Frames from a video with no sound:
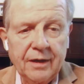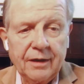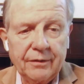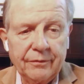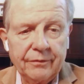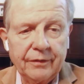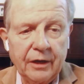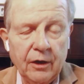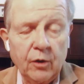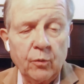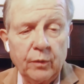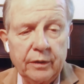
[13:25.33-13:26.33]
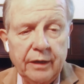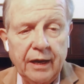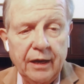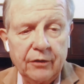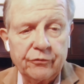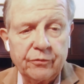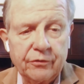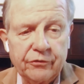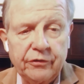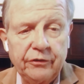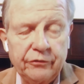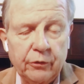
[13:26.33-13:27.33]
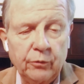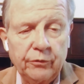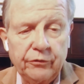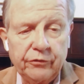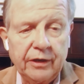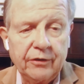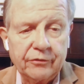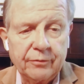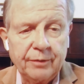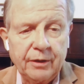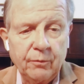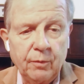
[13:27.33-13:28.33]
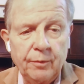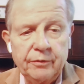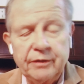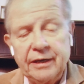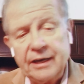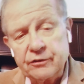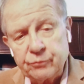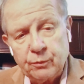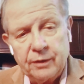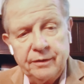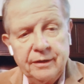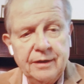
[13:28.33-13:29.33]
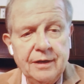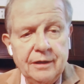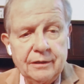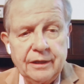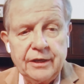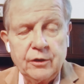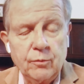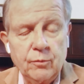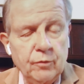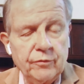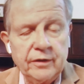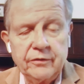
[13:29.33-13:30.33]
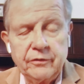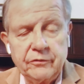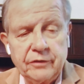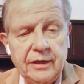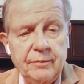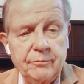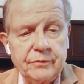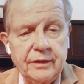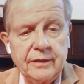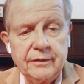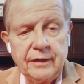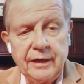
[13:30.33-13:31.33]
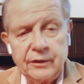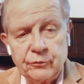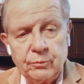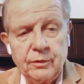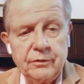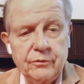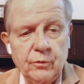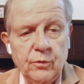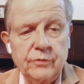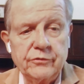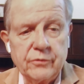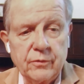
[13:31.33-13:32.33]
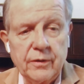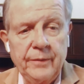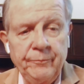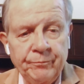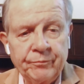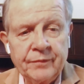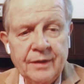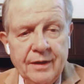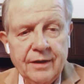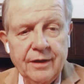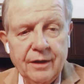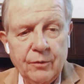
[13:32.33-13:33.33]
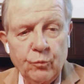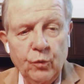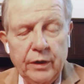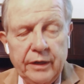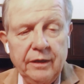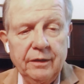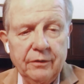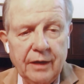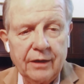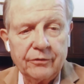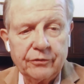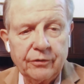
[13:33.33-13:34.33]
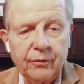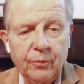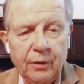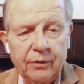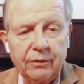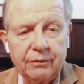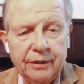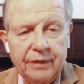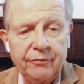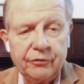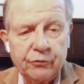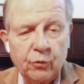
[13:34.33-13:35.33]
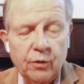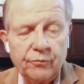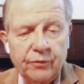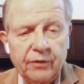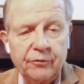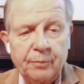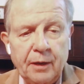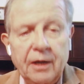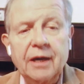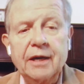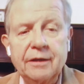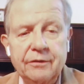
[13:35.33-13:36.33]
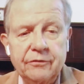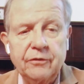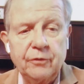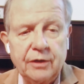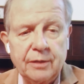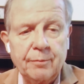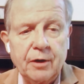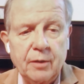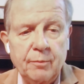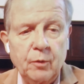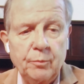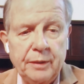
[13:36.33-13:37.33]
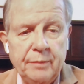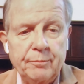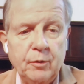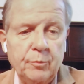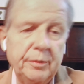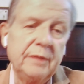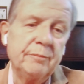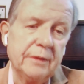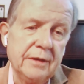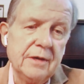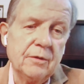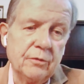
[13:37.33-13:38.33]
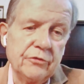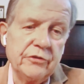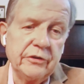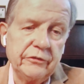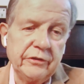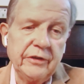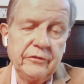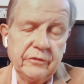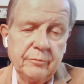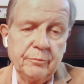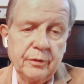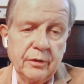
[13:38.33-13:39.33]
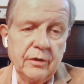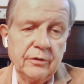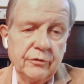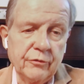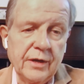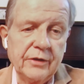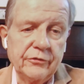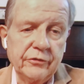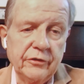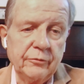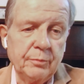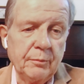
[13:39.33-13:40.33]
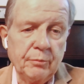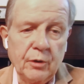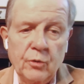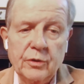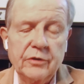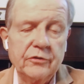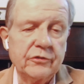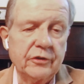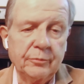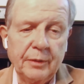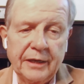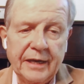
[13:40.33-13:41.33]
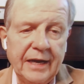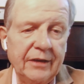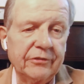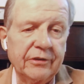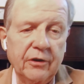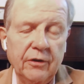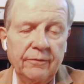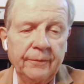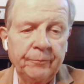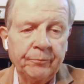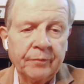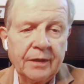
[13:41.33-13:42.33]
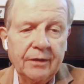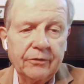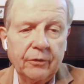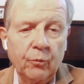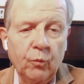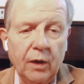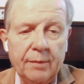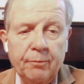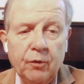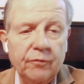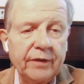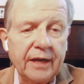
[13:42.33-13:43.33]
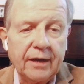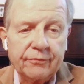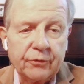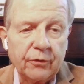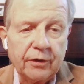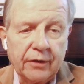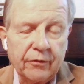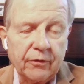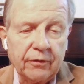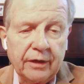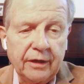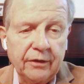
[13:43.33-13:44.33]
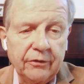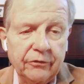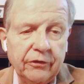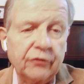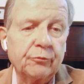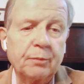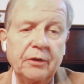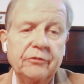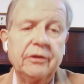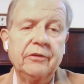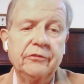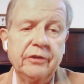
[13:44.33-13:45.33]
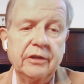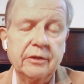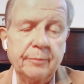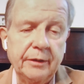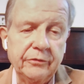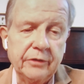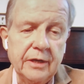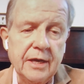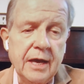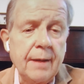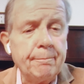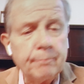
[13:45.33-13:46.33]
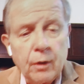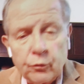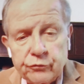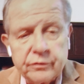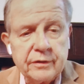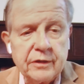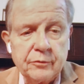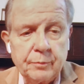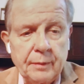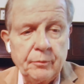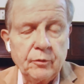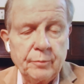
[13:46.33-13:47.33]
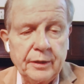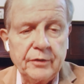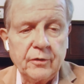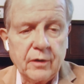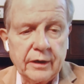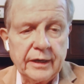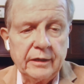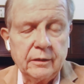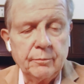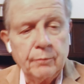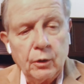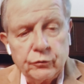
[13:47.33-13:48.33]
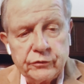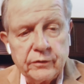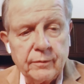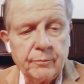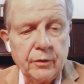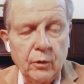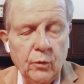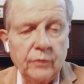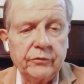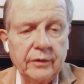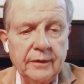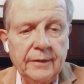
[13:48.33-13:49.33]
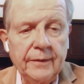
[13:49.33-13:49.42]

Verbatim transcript: uh, the heroine astrid she's told that she has to be a woman the next one lego movie is the same thing the next one toy story uh, woody has to uh, leave his toy friends behind so he can marry bo peep bo peep when she sees him put on dress she's been broken she's been cast out so one movie after another is expressing sentiments and most of these people have been to Arcala. Most of them know us.